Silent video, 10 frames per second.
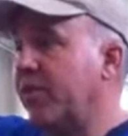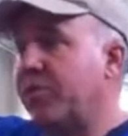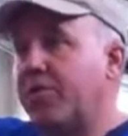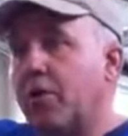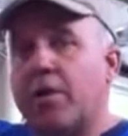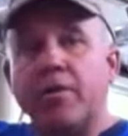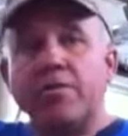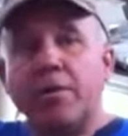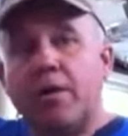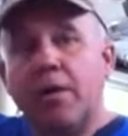bless his heart,
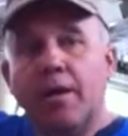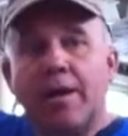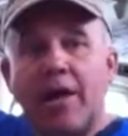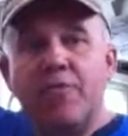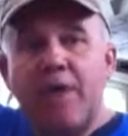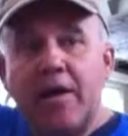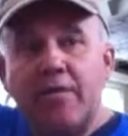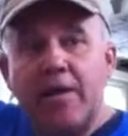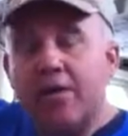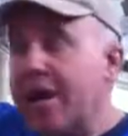he's the guy who
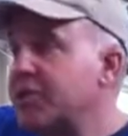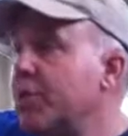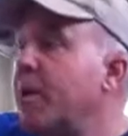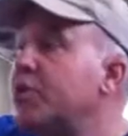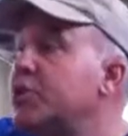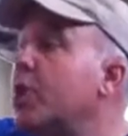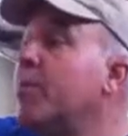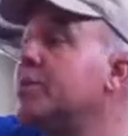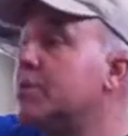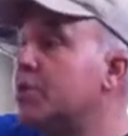founded the International Milk
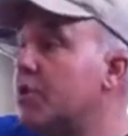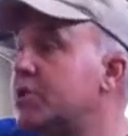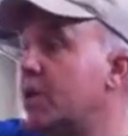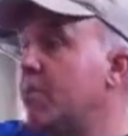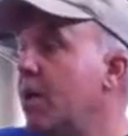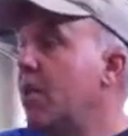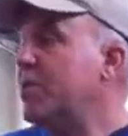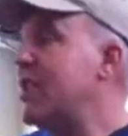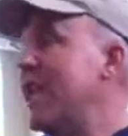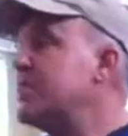Genomics Consortium,
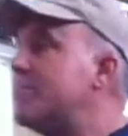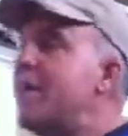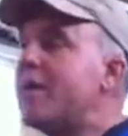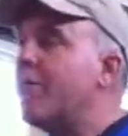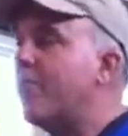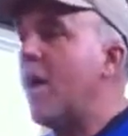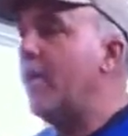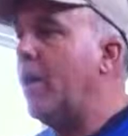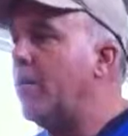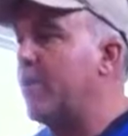which can't speak of raw milk,